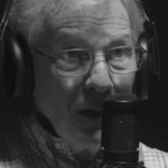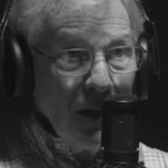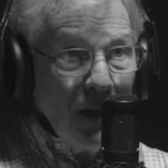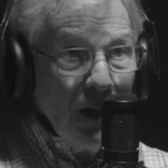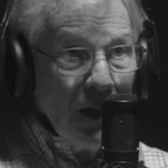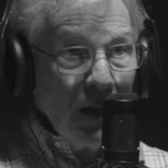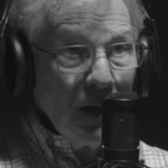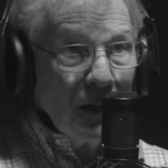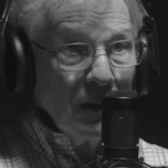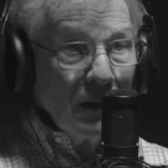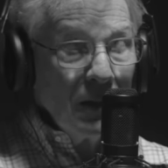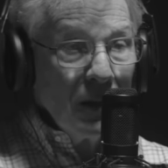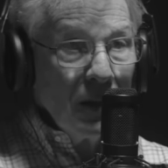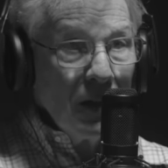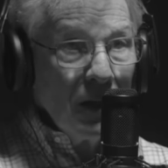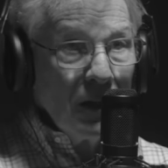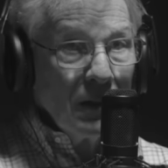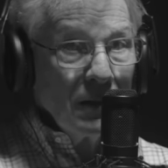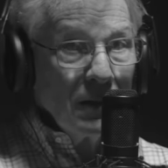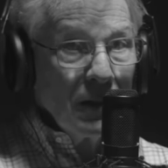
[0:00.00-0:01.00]
and you
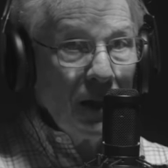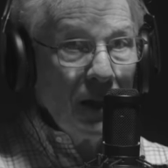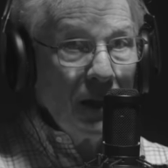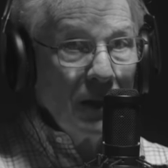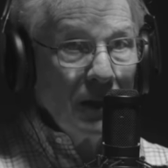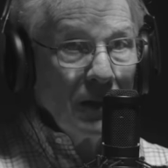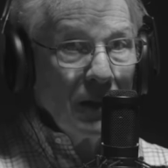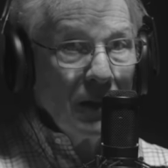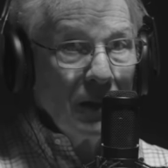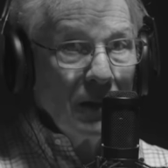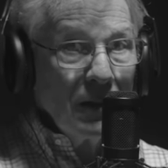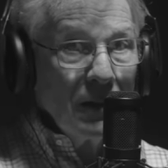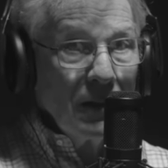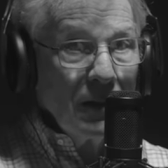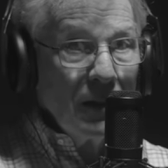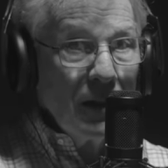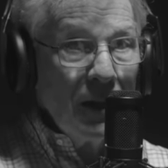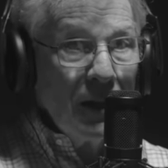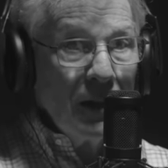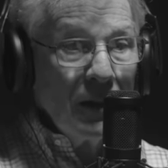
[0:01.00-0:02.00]
don't
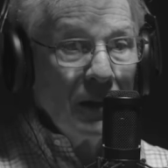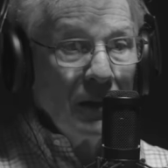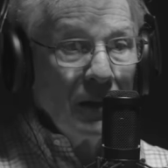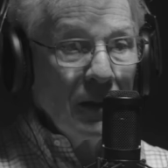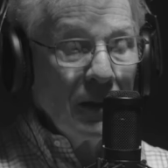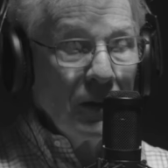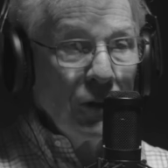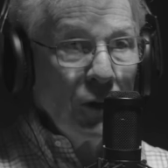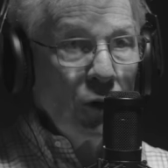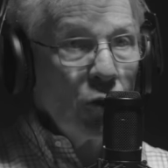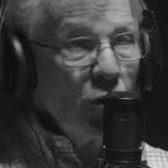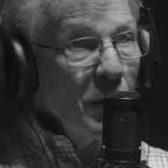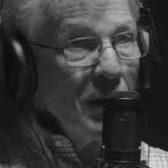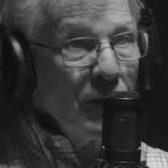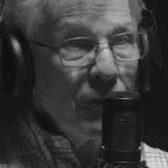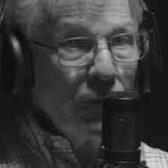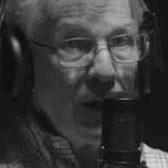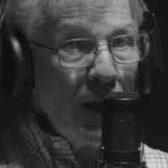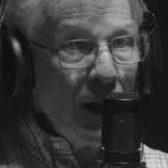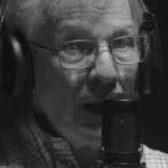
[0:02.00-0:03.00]
want to be
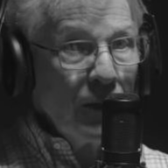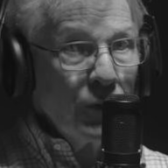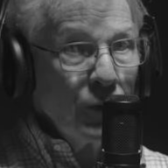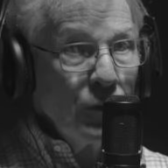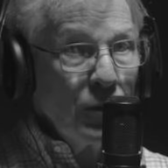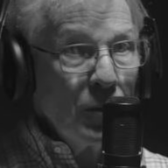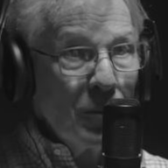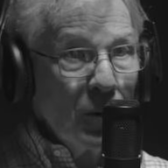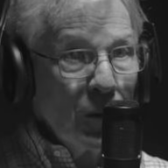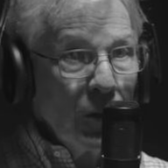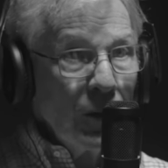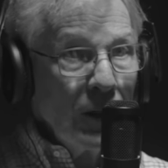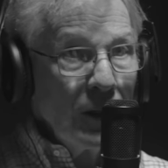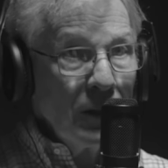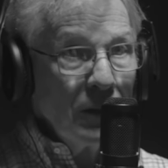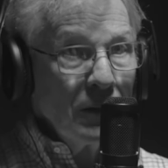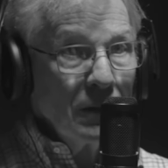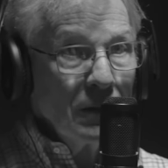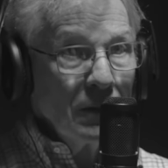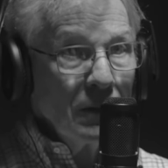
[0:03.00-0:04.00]
flying through debris.